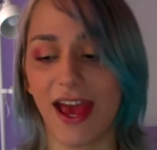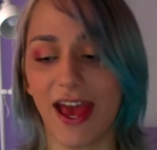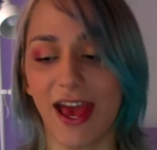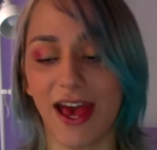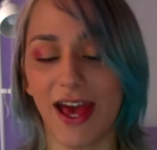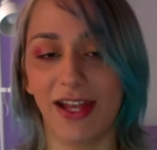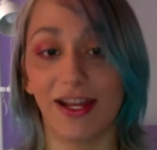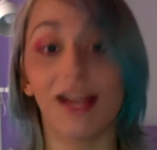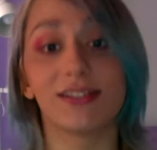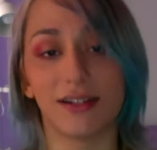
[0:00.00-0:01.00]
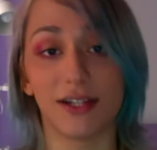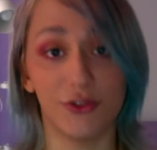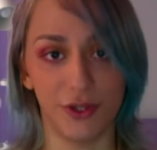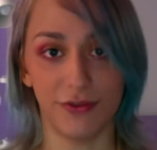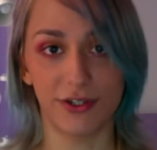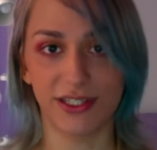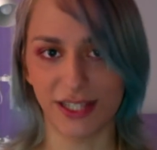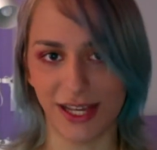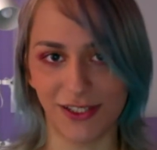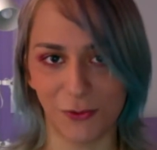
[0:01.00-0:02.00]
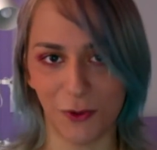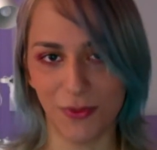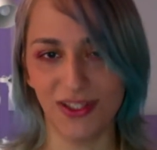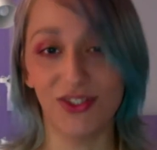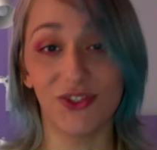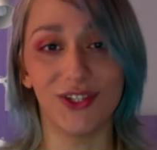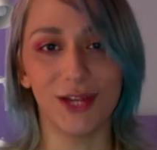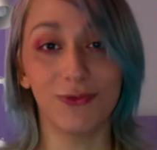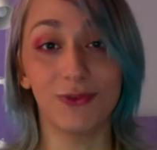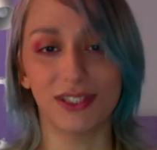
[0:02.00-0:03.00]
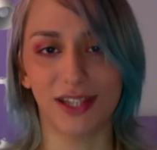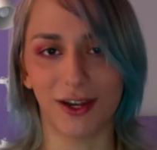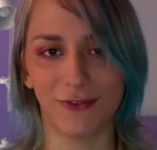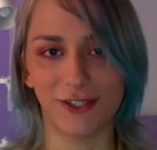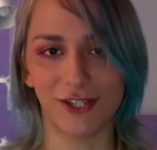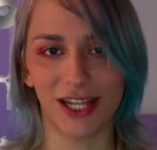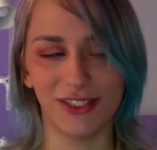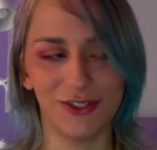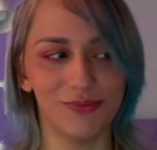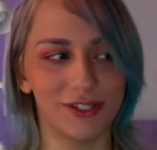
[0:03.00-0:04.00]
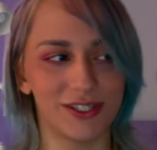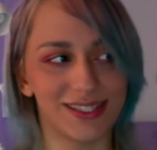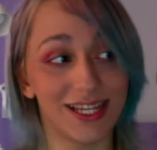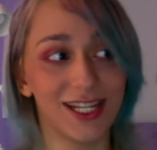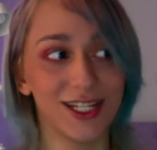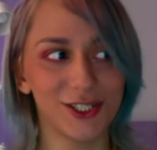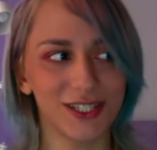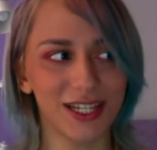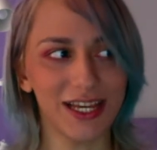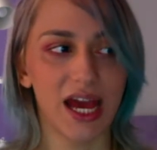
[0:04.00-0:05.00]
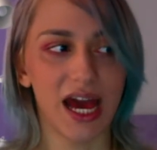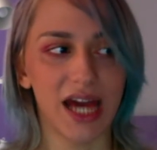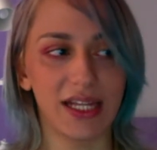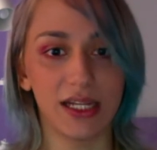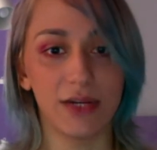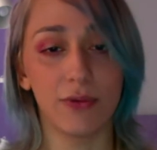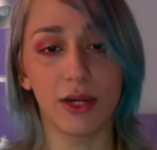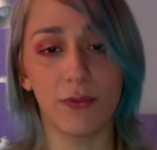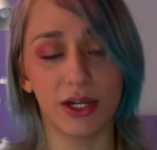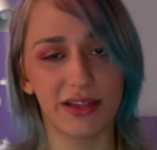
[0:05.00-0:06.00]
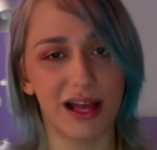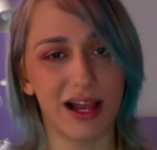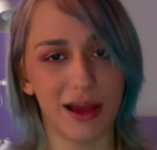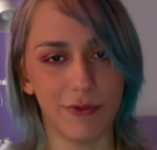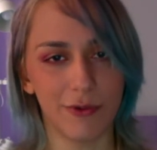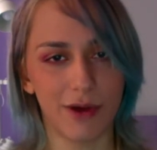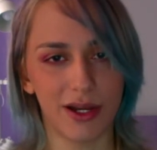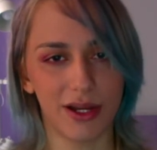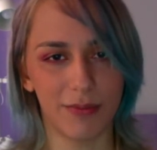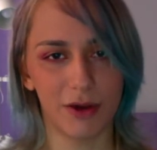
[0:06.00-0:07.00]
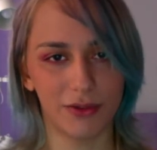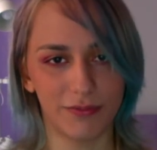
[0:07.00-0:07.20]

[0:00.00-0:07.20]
And I started university as a woman. So that was kind of a challenge because initially I didn't really want to tell everyone about